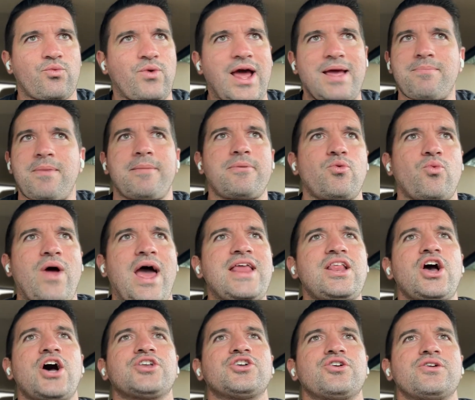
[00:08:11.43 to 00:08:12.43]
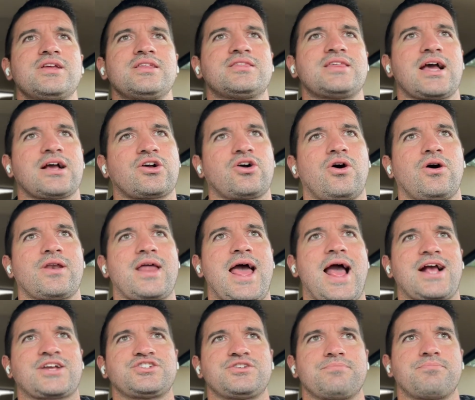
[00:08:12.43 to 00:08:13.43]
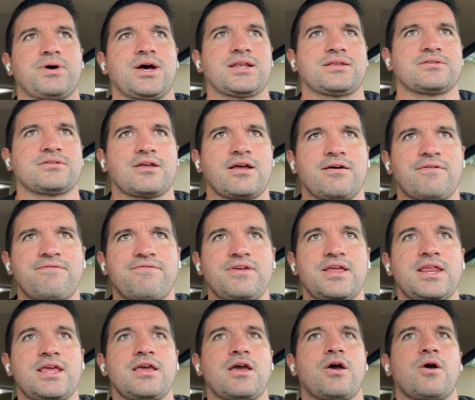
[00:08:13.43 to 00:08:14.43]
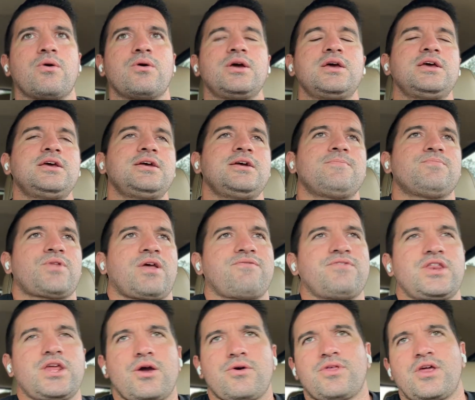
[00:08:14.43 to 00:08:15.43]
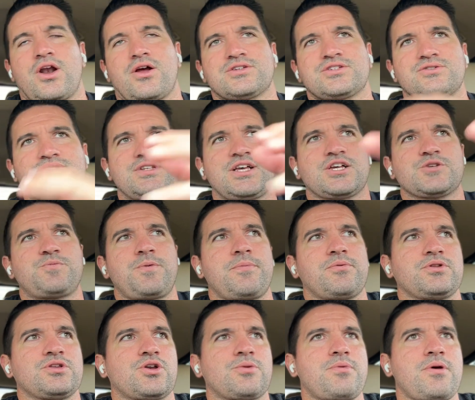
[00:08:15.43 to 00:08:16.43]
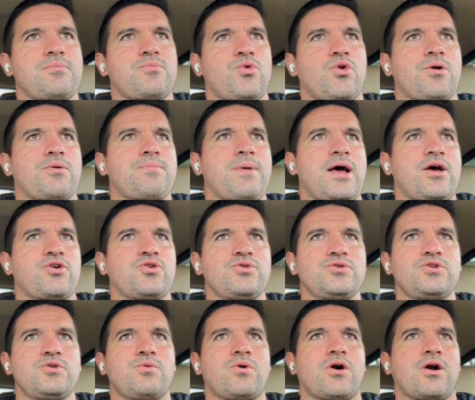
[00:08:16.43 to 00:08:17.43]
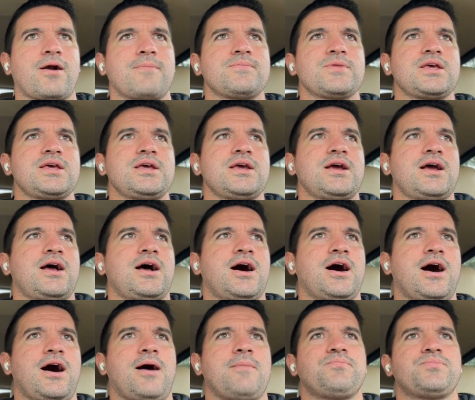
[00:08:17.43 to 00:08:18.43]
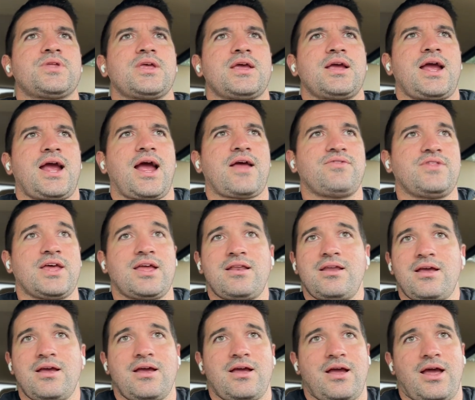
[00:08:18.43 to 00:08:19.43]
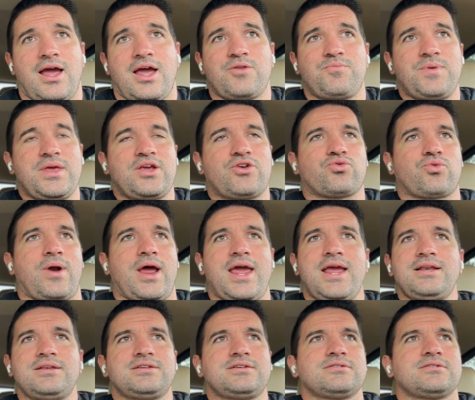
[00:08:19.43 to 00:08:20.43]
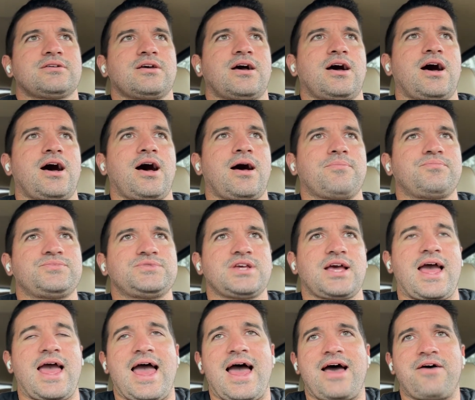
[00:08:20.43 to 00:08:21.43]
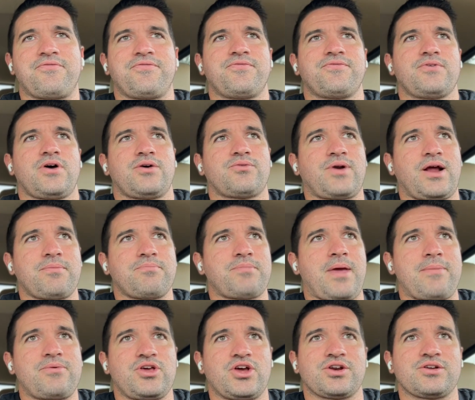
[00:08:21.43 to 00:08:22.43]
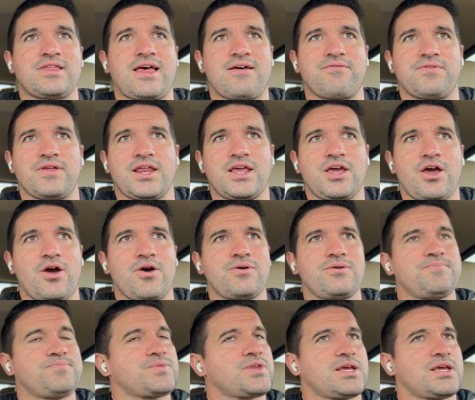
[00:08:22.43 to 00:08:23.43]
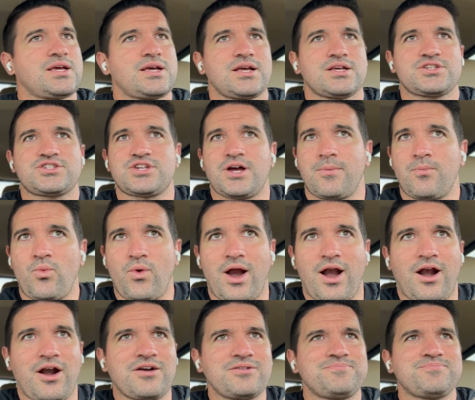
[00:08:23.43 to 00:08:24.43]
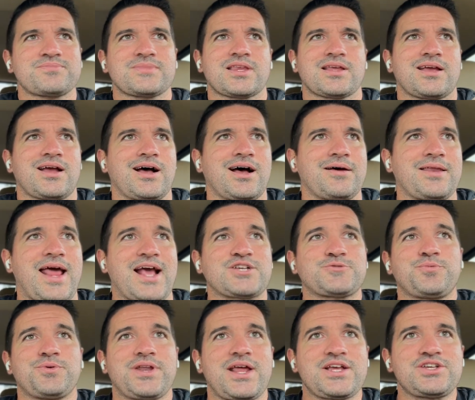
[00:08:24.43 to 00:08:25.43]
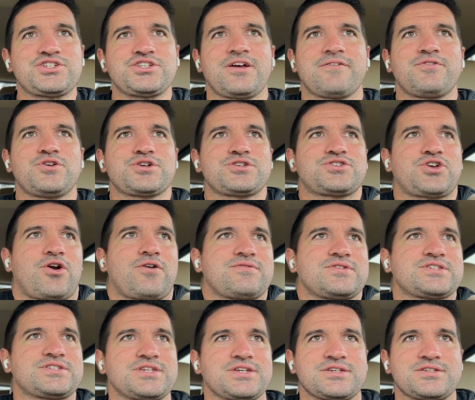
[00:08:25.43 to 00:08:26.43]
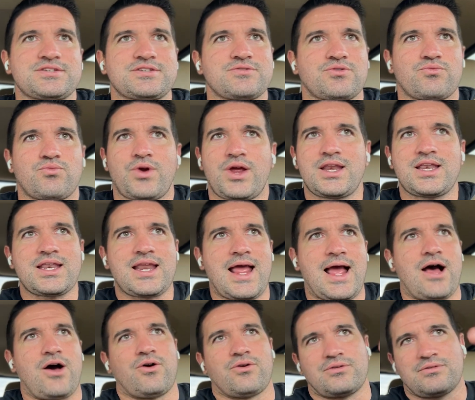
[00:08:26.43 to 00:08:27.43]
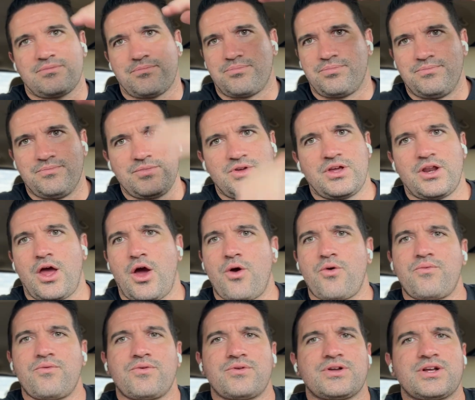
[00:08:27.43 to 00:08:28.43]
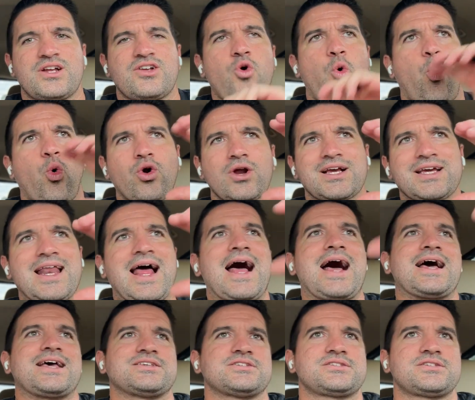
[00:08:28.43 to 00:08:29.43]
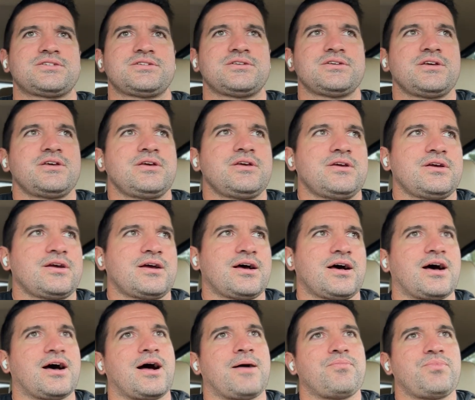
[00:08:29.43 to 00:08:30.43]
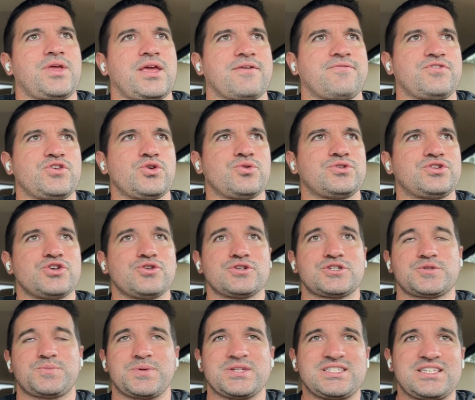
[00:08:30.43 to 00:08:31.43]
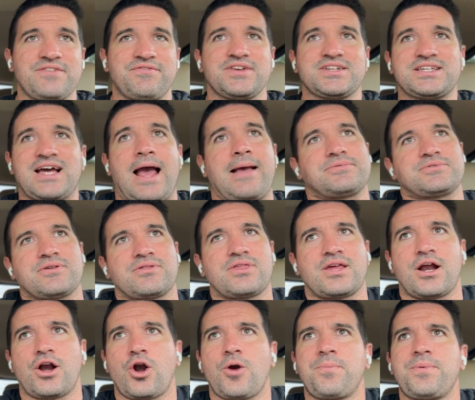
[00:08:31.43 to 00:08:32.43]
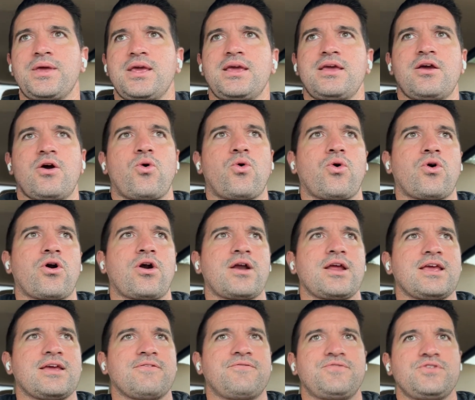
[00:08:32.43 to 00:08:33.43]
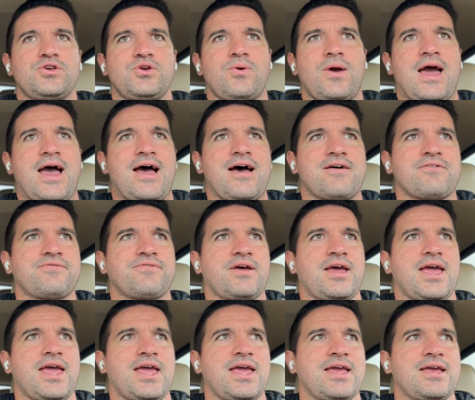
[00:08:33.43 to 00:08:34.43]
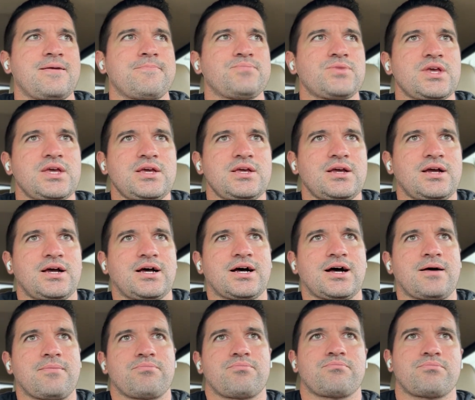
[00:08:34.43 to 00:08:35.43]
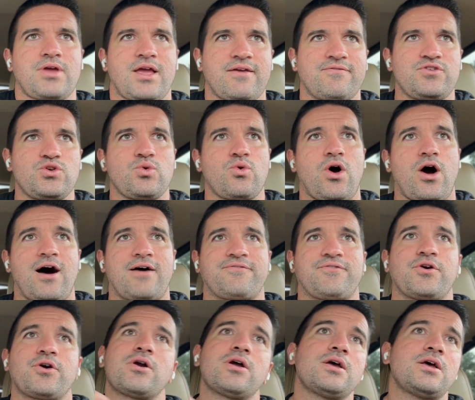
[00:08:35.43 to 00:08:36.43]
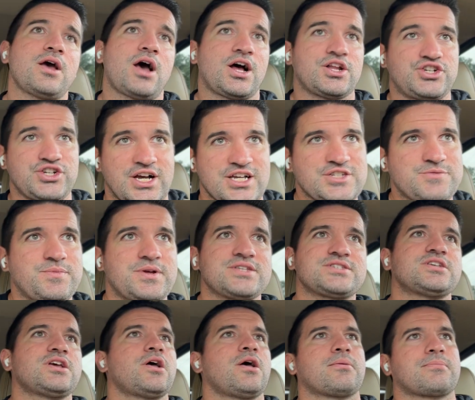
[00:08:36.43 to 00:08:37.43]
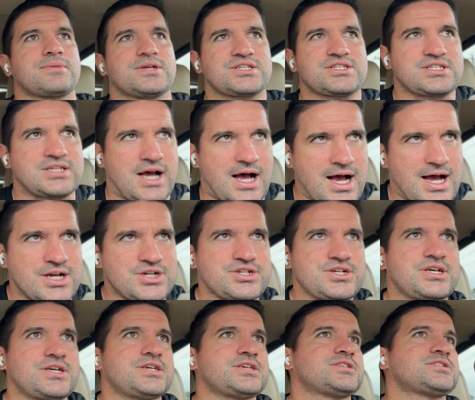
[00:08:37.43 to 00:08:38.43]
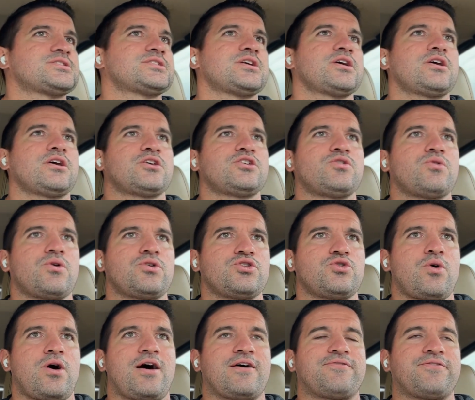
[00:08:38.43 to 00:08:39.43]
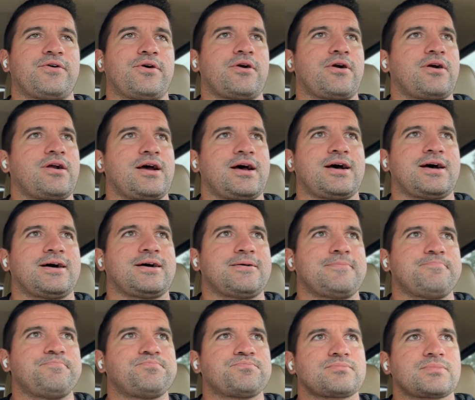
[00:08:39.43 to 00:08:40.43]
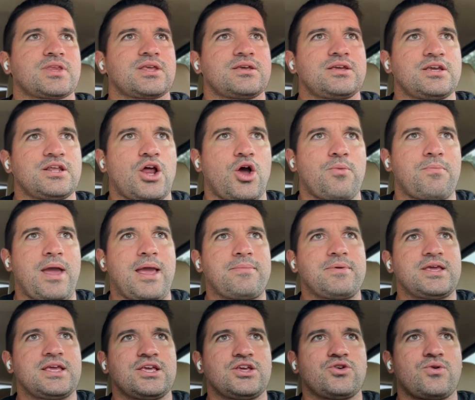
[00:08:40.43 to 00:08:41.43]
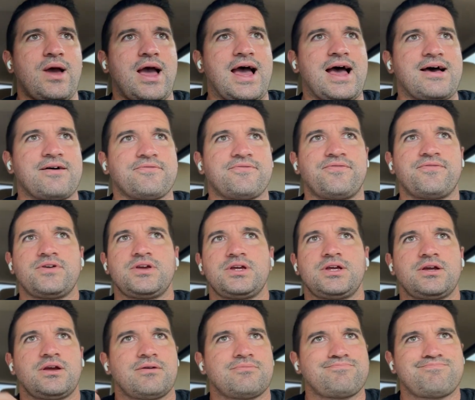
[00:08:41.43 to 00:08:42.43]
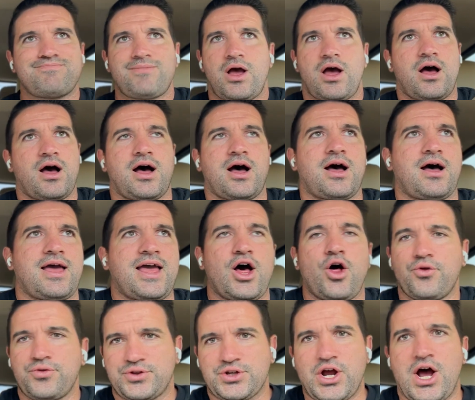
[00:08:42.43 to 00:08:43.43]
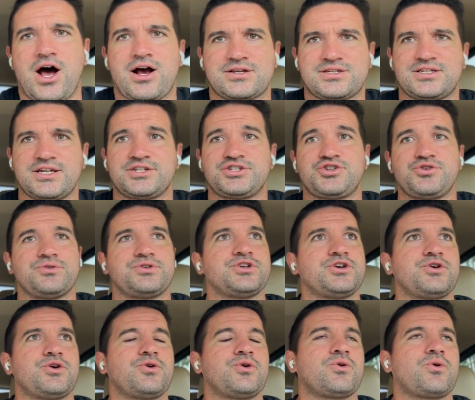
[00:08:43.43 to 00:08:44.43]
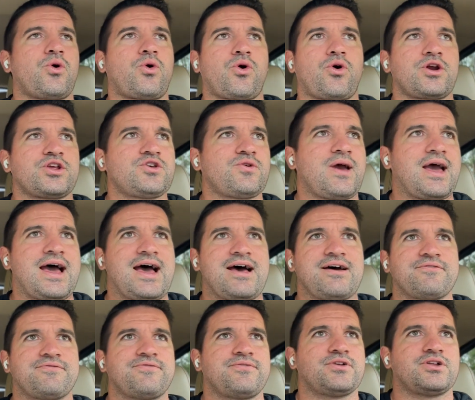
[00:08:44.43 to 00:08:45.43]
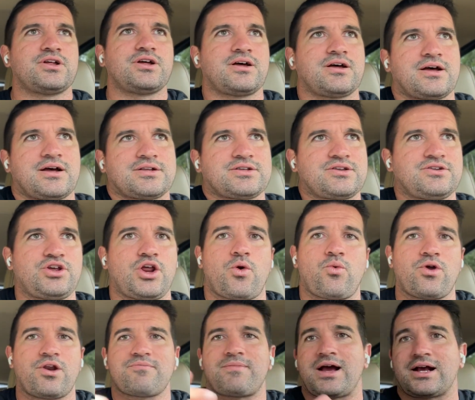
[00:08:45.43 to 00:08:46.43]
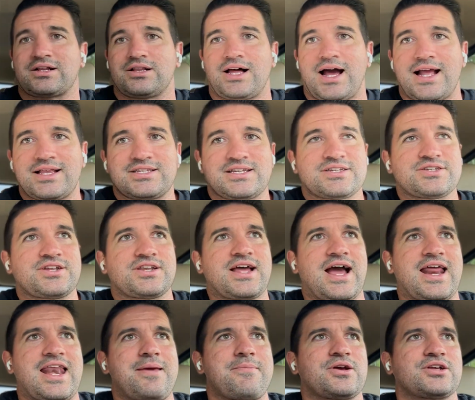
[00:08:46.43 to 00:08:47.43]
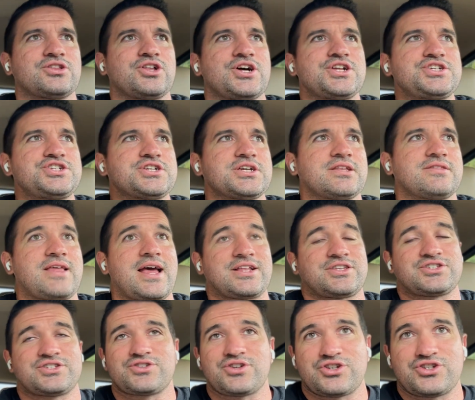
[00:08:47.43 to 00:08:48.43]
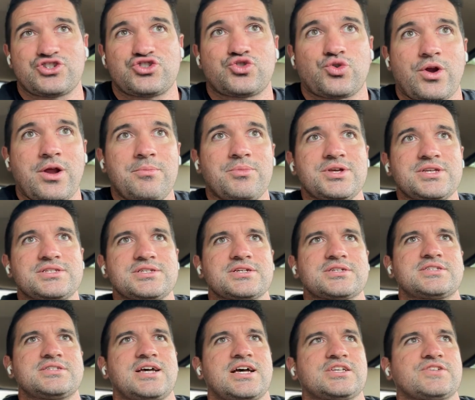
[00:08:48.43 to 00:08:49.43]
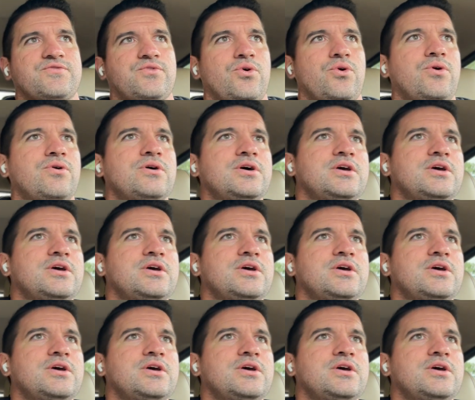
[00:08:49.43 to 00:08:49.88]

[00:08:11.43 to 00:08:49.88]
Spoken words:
maybe right underneath that call to action button, a video that also tells people a little bit more about who you are. And then it'd be great to have, maybe under that video somewhere, an explanation of your services written out, organized. If you do specific types of therapy, or if you have if you offer adjustments, massages, you offer, maybe you have health talks that you do, or you have, one of my clients has a dynamic luncheon that's extremely successful.